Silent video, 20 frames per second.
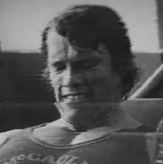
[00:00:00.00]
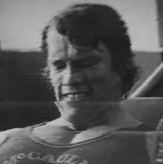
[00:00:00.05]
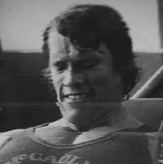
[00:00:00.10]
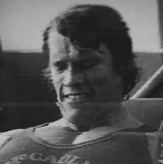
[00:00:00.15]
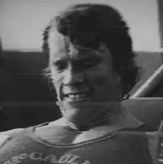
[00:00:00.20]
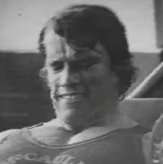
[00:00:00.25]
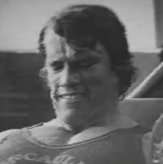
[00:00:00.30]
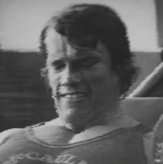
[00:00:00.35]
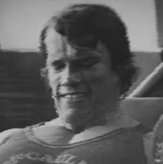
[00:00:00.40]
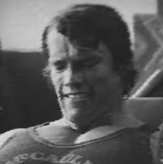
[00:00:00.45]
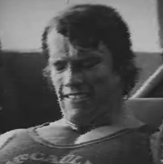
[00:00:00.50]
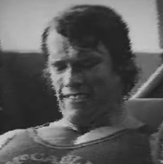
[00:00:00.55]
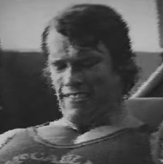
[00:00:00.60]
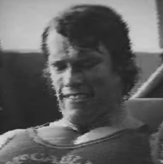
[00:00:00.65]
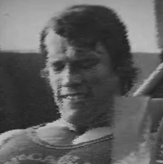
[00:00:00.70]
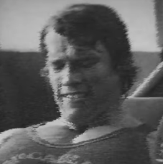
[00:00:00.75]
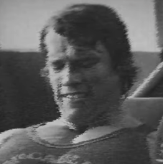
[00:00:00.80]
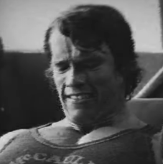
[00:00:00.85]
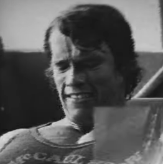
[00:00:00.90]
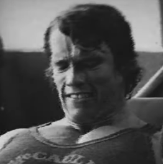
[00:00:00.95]

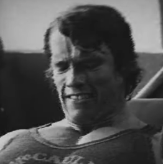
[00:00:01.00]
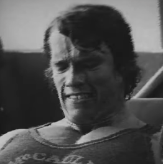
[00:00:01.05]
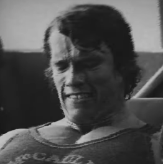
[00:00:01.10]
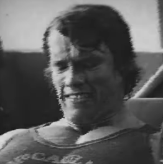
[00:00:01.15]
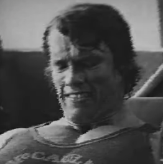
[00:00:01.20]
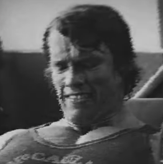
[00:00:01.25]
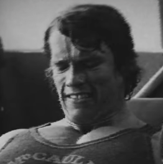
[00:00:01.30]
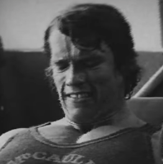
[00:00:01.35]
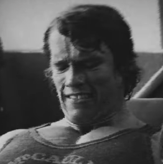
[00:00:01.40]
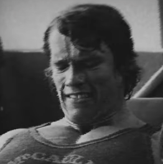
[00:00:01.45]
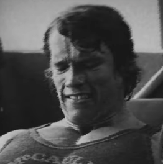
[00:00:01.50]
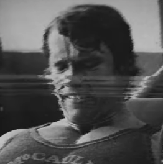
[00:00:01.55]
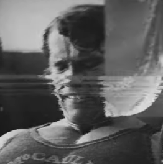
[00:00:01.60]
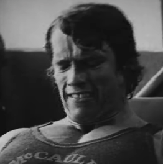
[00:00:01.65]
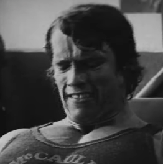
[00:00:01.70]
Nobody speaks.